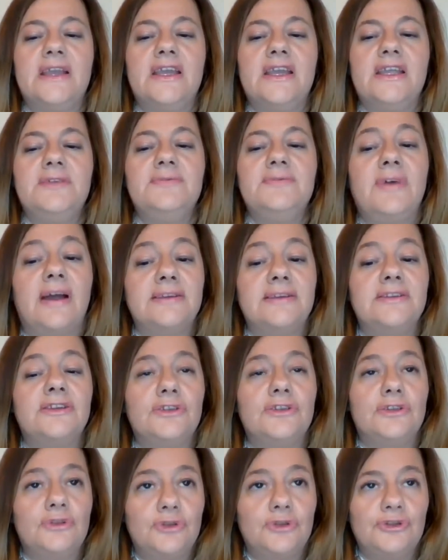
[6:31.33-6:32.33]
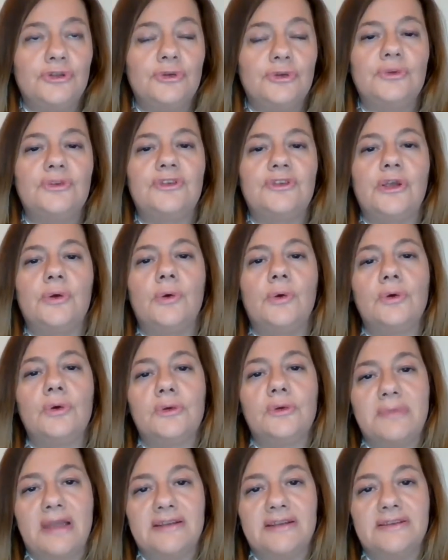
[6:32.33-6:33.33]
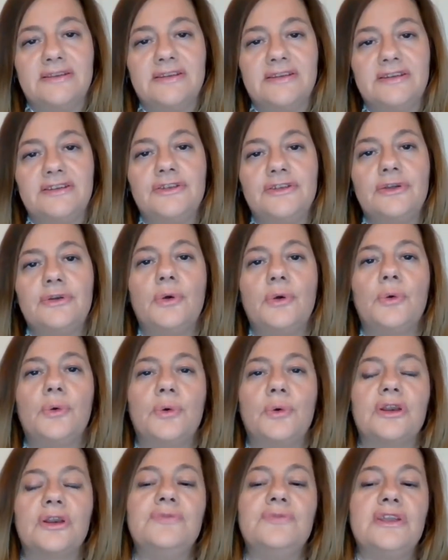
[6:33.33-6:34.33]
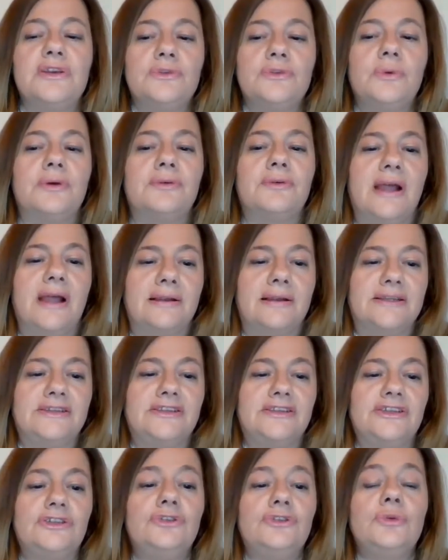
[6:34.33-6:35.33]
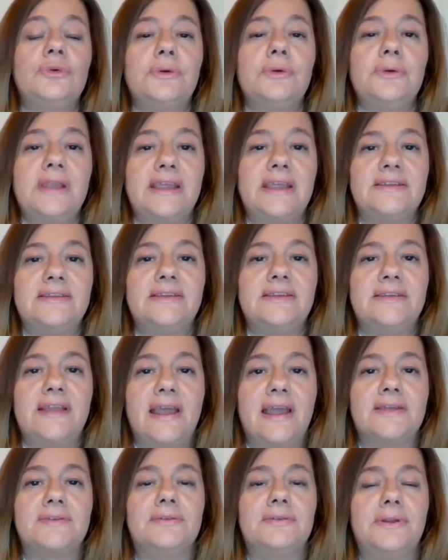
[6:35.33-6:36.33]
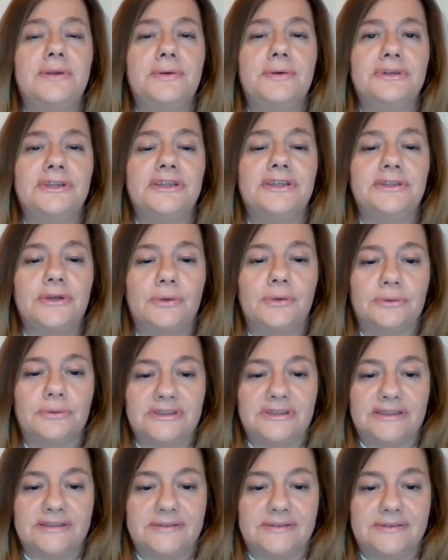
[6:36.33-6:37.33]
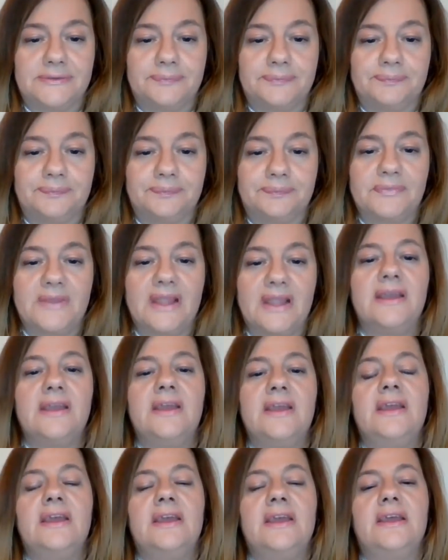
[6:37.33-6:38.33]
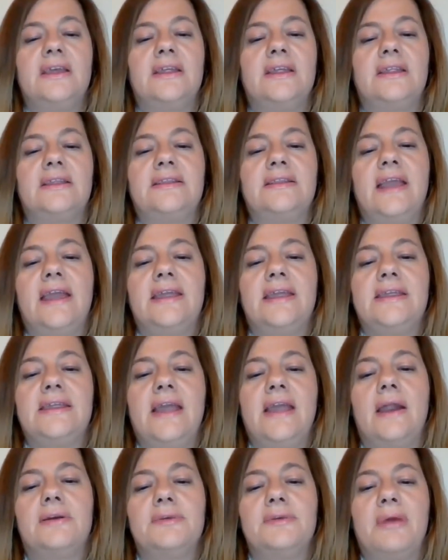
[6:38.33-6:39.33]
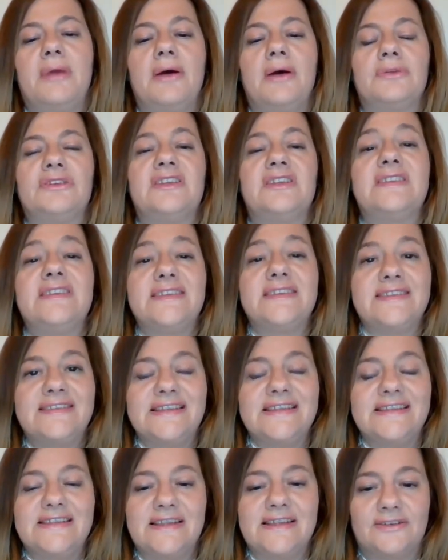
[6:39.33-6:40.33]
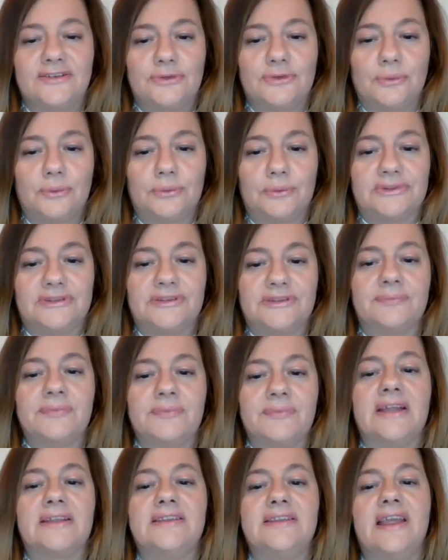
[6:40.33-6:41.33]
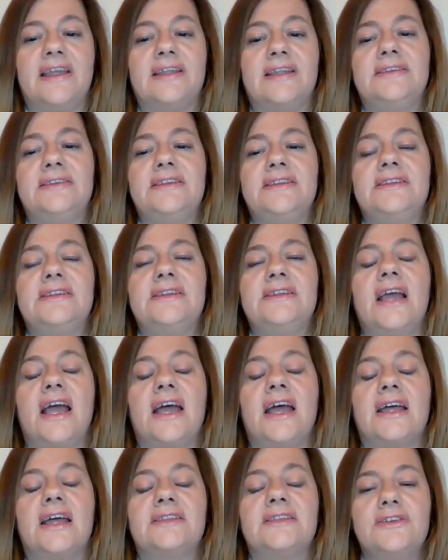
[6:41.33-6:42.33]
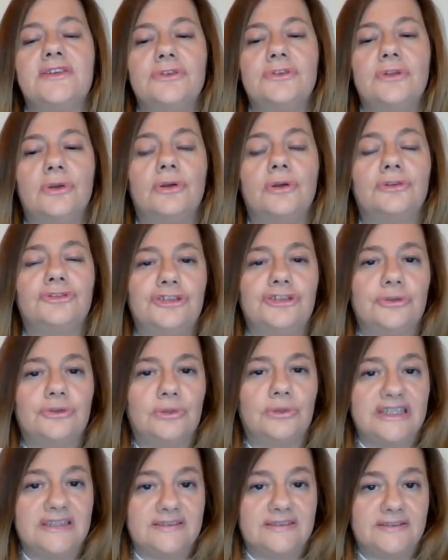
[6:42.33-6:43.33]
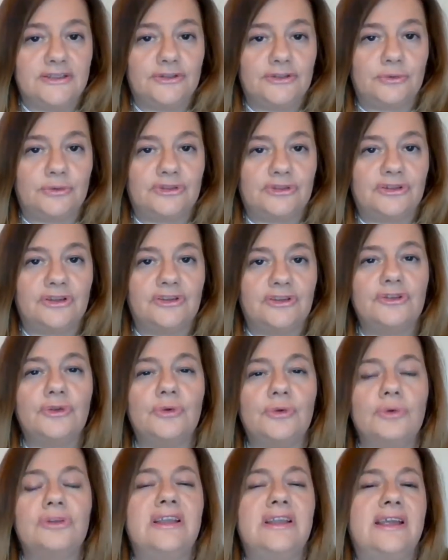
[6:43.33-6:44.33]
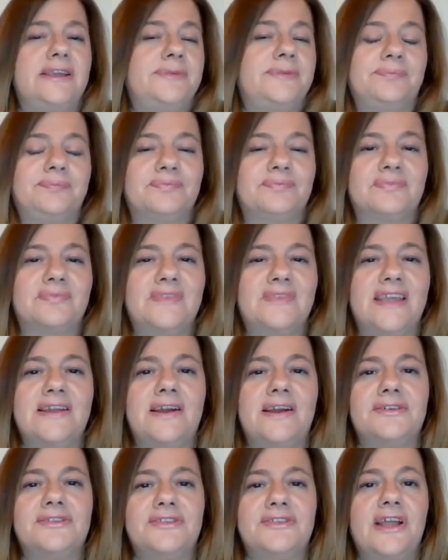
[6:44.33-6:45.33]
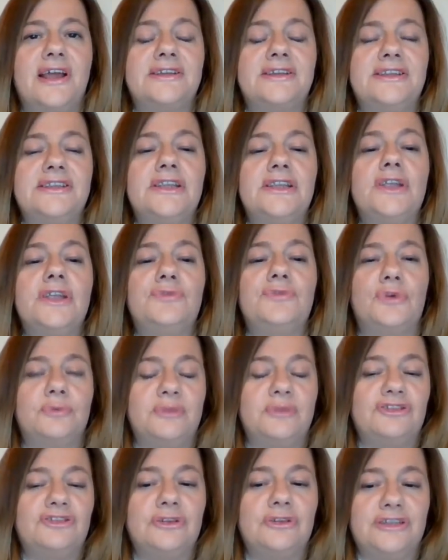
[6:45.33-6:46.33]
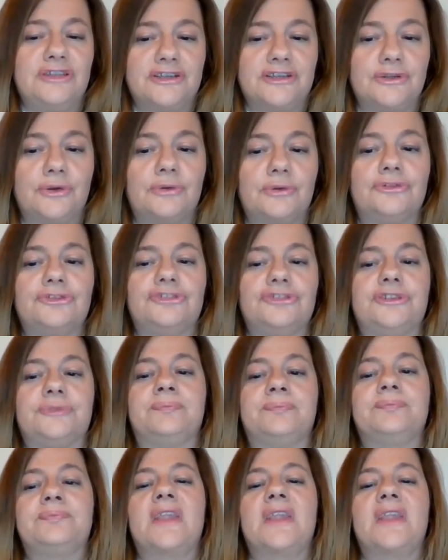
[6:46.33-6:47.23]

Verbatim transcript: invited to use augmented or virtual reality to create their learning content. They are about 16 years old, attending a technological institute, so they are studying information technology.